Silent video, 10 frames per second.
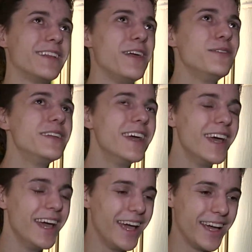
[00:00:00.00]
dude,
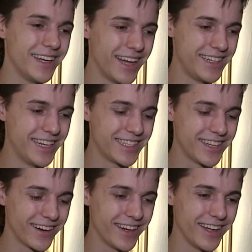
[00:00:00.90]
and just
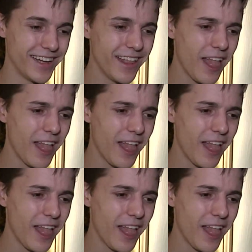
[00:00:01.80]
started